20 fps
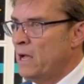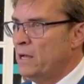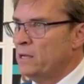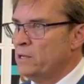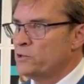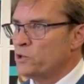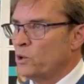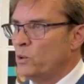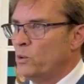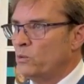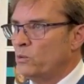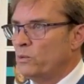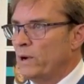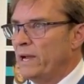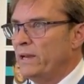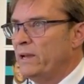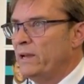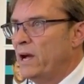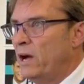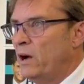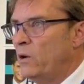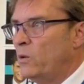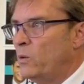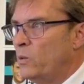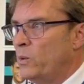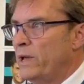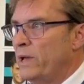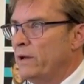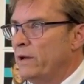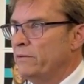So right now
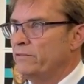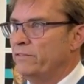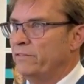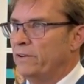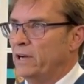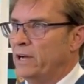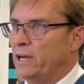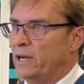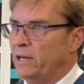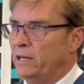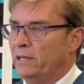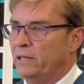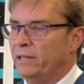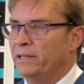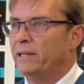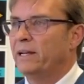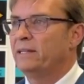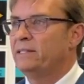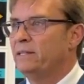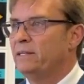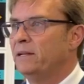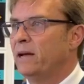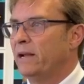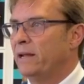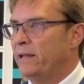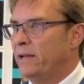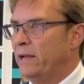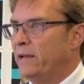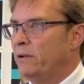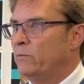we have, in
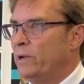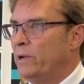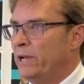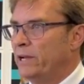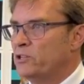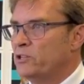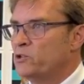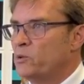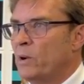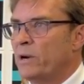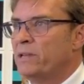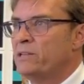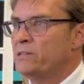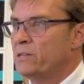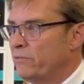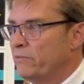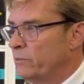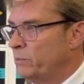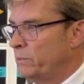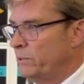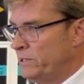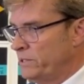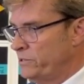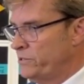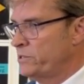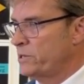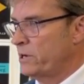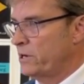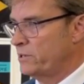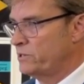1998, we had 27
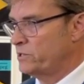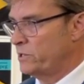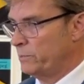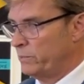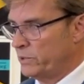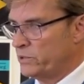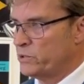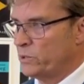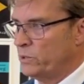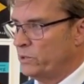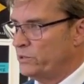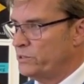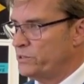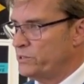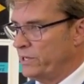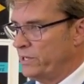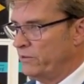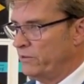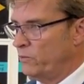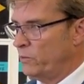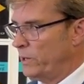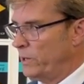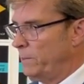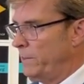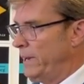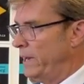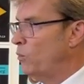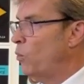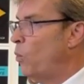police cars that patrolled the city of Winnipeg.